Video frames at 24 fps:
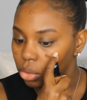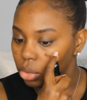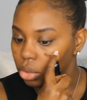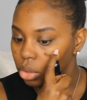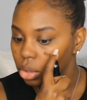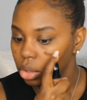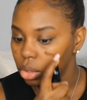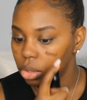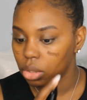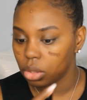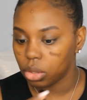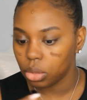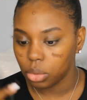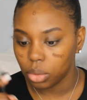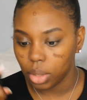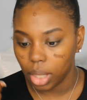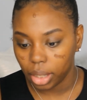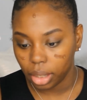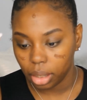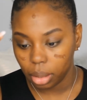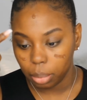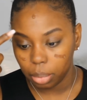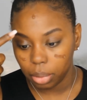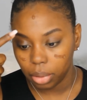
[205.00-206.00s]
usually just do
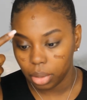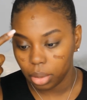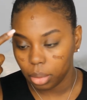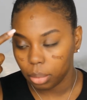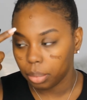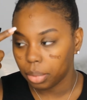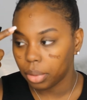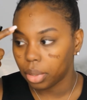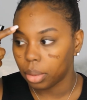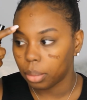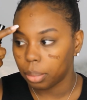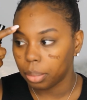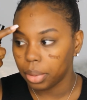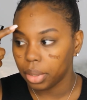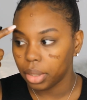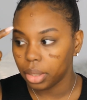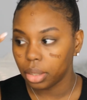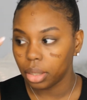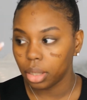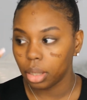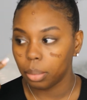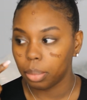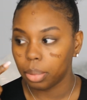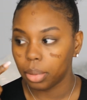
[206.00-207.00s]
like a pump up
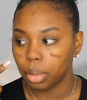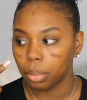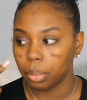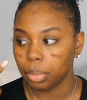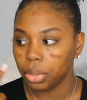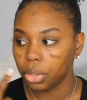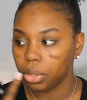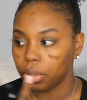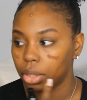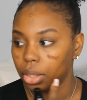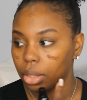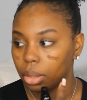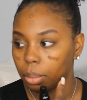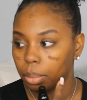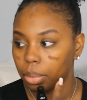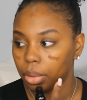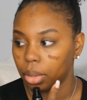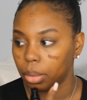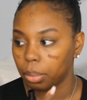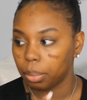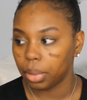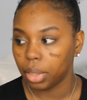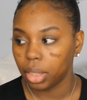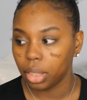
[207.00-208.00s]
here, a pump here, and a
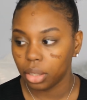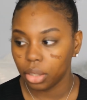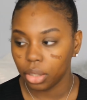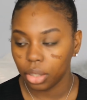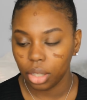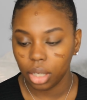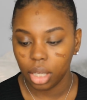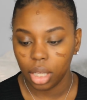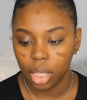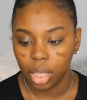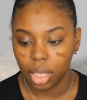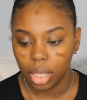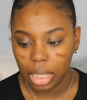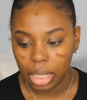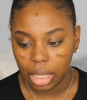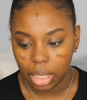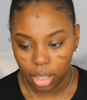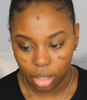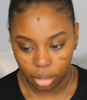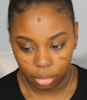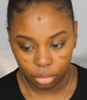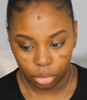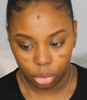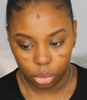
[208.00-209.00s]
pump here.
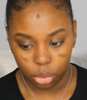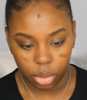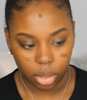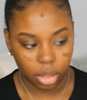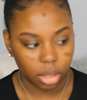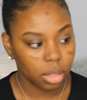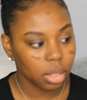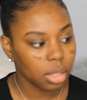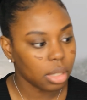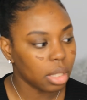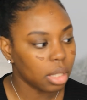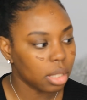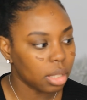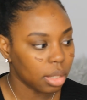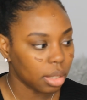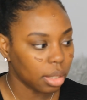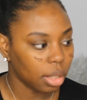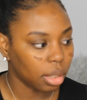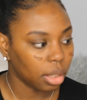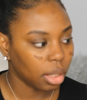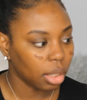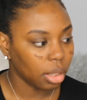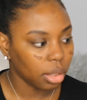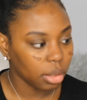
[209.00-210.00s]
Of course it's
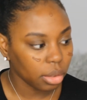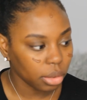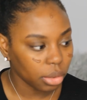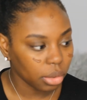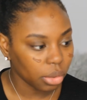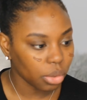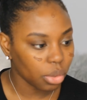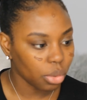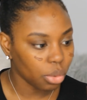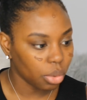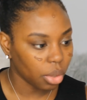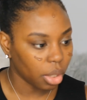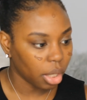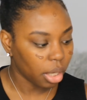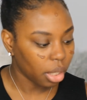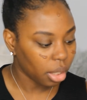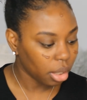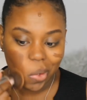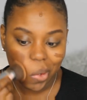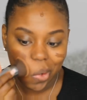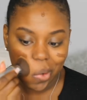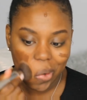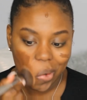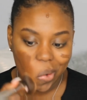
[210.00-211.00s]
looking a little too
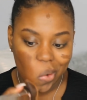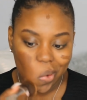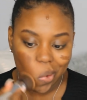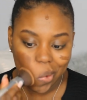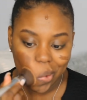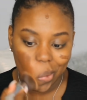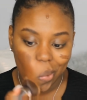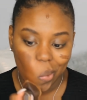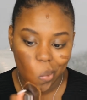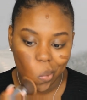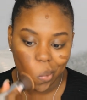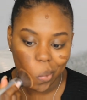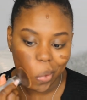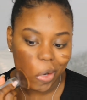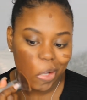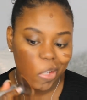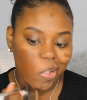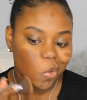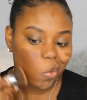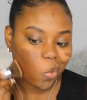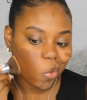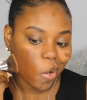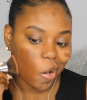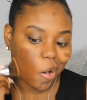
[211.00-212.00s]
dark, way
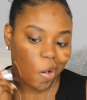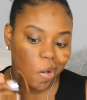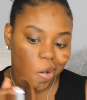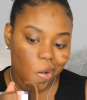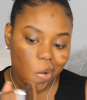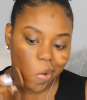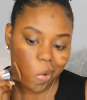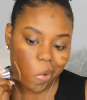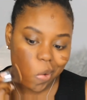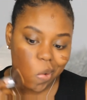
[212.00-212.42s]
too dark.